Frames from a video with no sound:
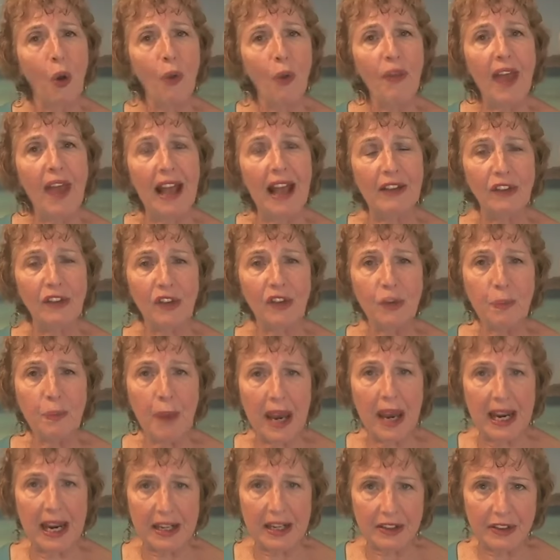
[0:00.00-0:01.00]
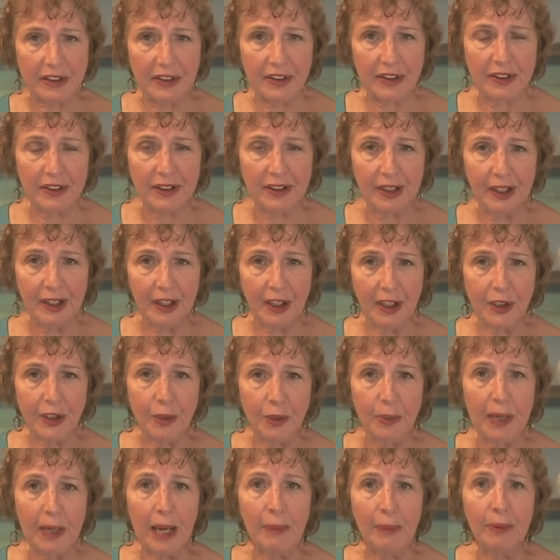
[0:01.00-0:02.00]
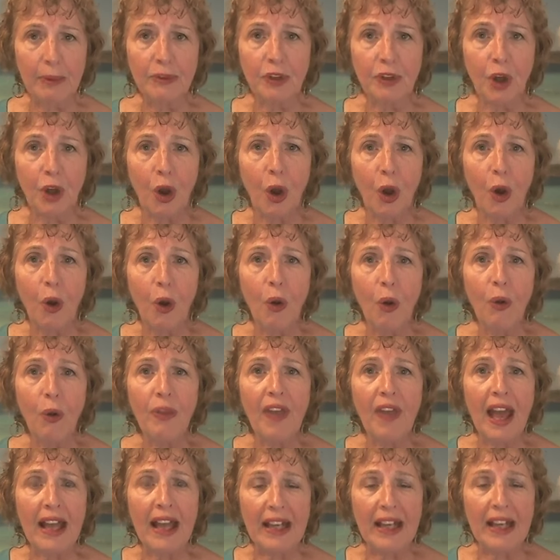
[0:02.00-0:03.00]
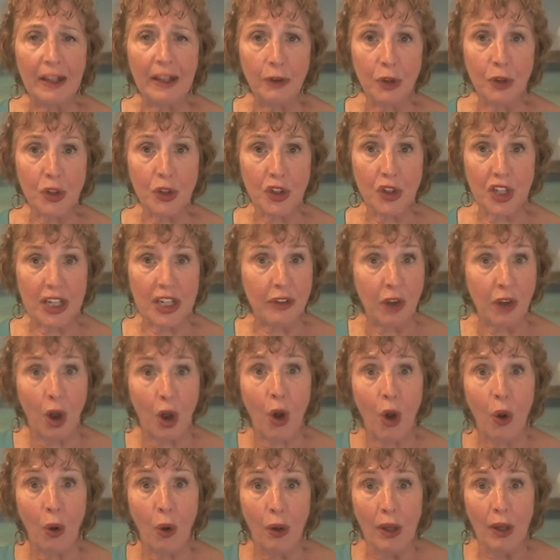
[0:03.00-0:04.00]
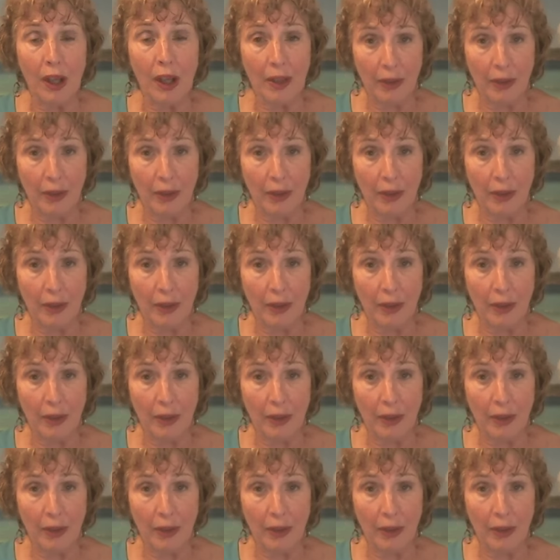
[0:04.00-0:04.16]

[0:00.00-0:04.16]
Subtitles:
that space, to be able to hold that energy, the whole